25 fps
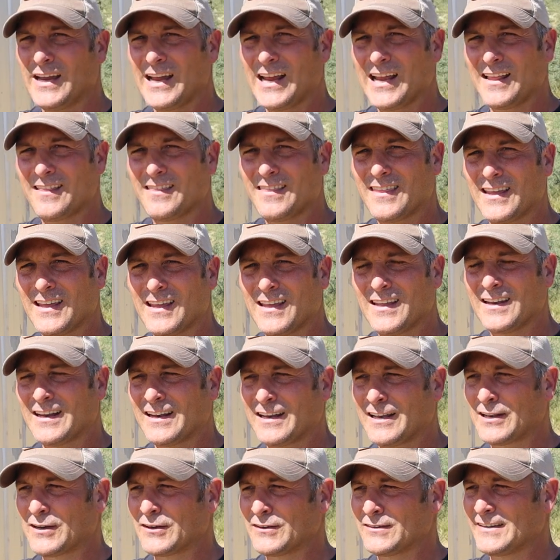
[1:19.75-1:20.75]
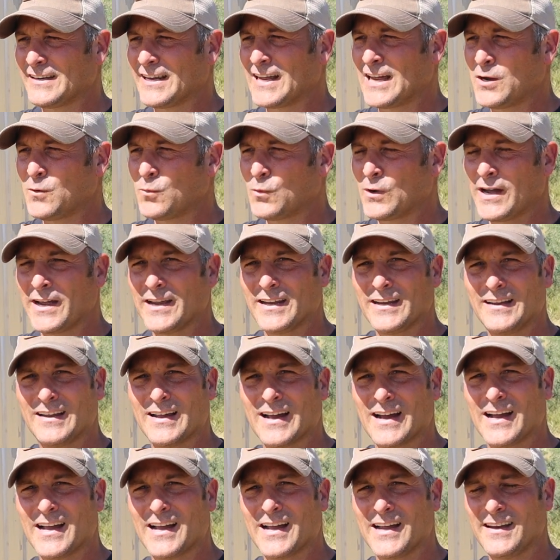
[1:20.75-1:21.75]
and then a little DIY
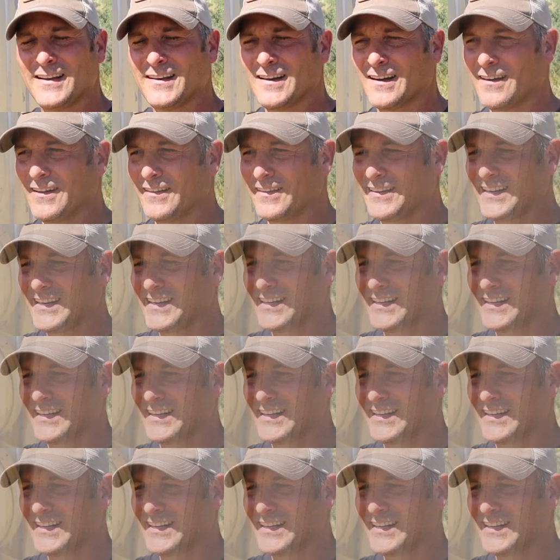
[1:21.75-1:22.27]
guide on the